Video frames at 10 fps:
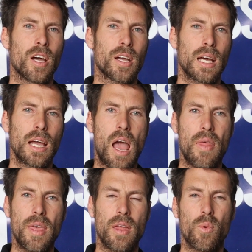Okay,
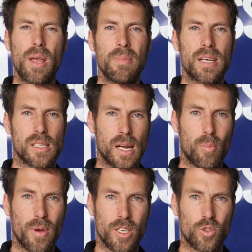and then we mix it
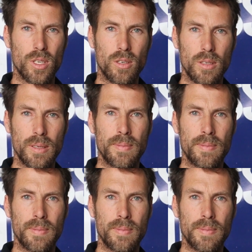up with a drill